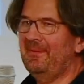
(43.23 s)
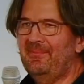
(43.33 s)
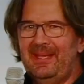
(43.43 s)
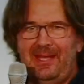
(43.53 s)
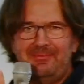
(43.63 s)

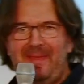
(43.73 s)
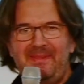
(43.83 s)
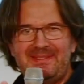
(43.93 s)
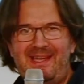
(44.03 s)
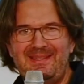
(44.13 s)
when I read
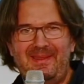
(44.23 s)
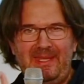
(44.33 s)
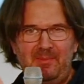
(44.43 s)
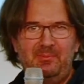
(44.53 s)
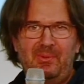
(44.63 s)
the title,
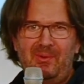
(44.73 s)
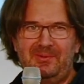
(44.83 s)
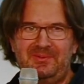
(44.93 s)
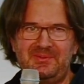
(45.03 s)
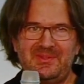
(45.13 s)
the
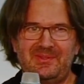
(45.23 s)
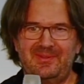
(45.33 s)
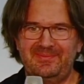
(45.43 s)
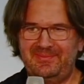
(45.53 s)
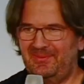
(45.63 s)
importance
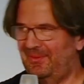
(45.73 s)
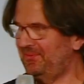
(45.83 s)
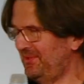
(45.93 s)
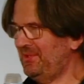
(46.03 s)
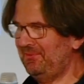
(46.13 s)
of
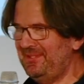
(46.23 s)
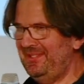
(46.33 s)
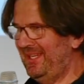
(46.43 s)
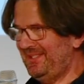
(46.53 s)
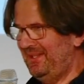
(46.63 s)

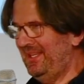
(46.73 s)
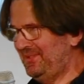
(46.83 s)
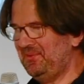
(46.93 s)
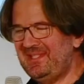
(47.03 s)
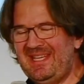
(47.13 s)
security,
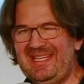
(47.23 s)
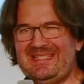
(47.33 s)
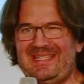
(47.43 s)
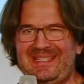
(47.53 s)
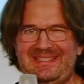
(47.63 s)
as you said,
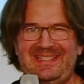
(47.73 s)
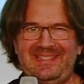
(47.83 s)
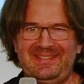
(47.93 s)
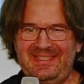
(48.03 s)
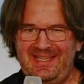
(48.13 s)
yes,
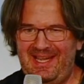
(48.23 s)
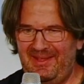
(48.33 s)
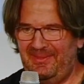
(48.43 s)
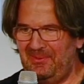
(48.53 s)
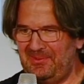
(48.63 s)
I
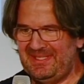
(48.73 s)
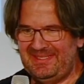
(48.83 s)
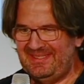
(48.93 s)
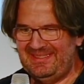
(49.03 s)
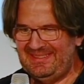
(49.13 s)
thought
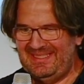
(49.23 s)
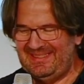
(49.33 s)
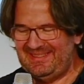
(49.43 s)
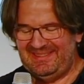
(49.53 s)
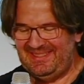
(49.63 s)

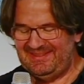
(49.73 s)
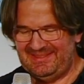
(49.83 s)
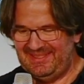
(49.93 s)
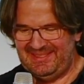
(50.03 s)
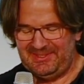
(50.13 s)

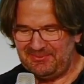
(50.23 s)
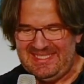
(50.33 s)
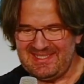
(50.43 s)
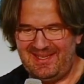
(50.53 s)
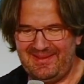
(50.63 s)
it
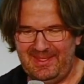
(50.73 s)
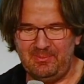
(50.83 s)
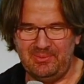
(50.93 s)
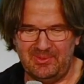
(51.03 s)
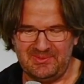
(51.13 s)
reads like the
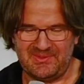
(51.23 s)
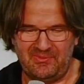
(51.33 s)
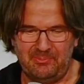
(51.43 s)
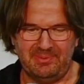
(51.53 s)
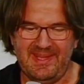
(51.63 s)
importance
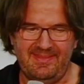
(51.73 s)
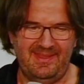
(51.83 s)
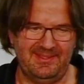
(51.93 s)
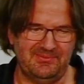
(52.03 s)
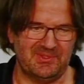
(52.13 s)
of
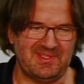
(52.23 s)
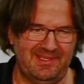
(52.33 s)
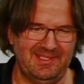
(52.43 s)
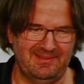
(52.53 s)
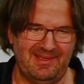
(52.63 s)
breathing for
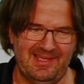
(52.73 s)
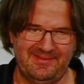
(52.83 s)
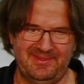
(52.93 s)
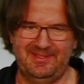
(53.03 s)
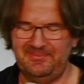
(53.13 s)
staying
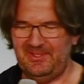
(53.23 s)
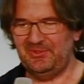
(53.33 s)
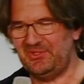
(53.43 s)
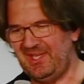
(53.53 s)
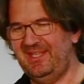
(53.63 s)
alive. We
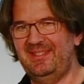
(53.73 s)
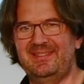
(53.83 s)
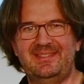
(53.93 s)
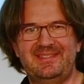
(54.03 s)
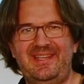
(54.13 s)
could say
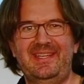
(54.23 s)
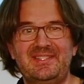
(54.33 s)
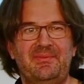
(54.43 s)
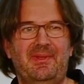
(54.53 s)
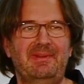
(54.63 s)

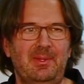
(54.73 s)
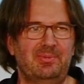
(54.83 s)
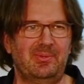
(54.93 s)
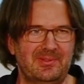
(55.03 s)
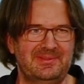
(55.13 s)
it's very
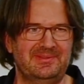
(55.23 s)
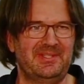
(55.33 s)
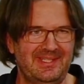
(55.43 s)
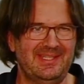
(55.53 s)
important,